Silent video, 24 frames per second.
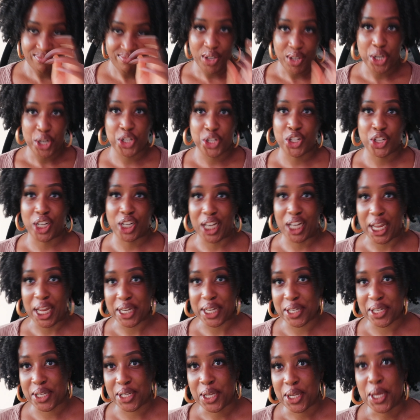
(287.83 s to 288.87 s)

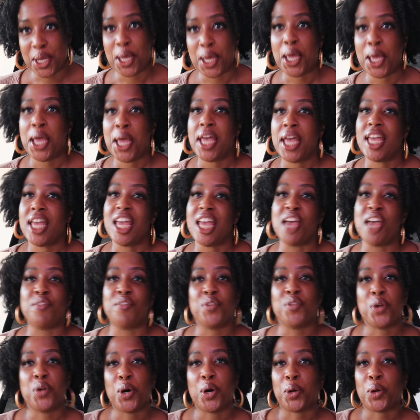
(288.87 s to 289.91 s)
Sugarland. If
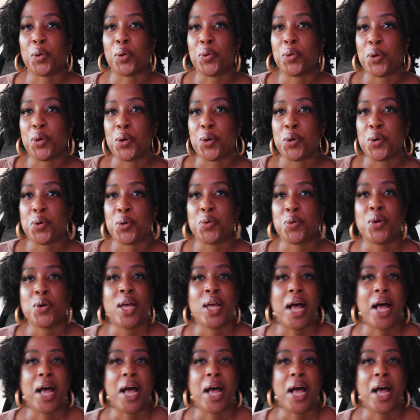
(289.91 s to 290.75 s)
you all don't know,